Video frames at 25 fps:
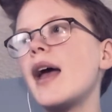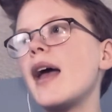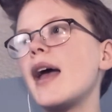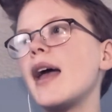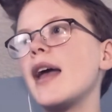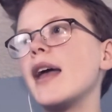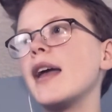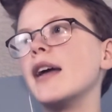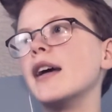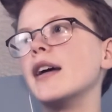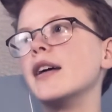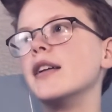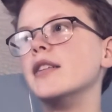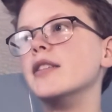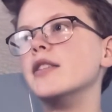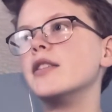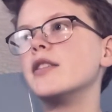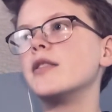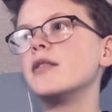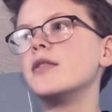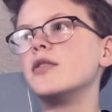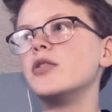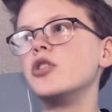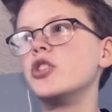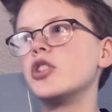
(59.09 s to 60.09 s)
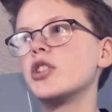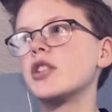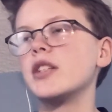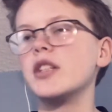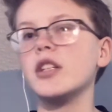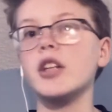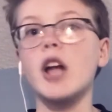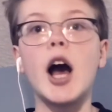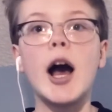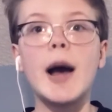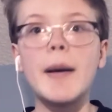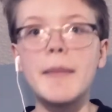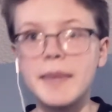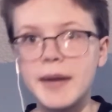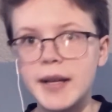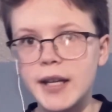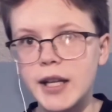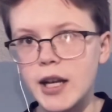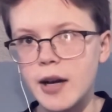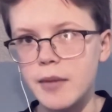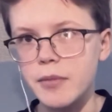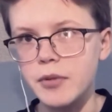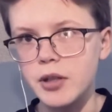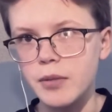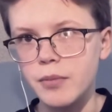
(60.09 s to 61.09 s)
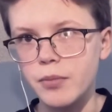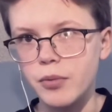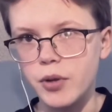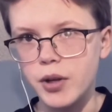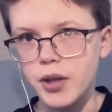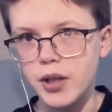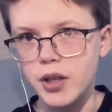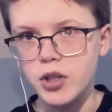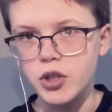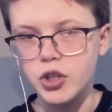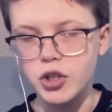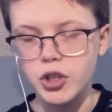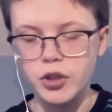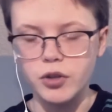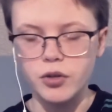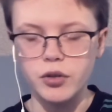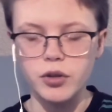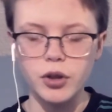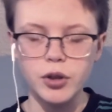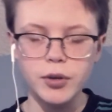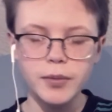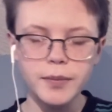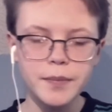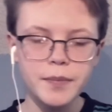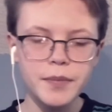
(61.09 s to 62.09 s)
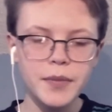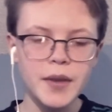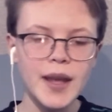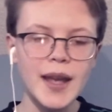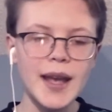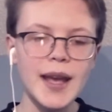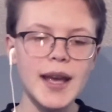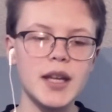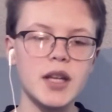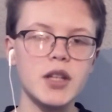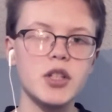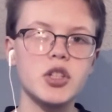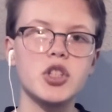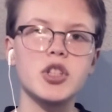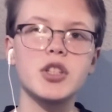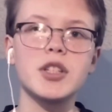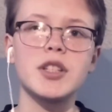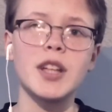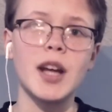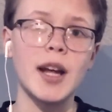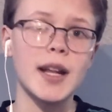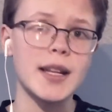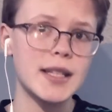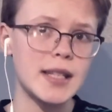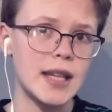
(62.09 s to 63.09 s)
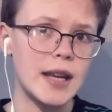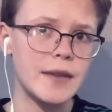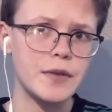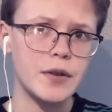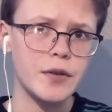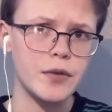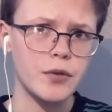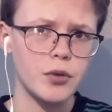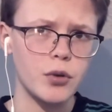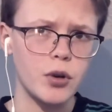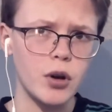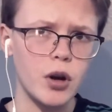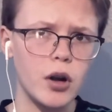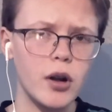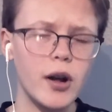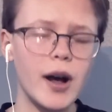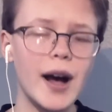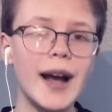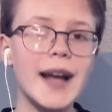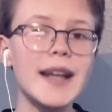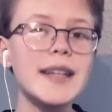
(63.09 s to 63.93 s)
and just not being able to breathe in general, and it's just not safe overall. I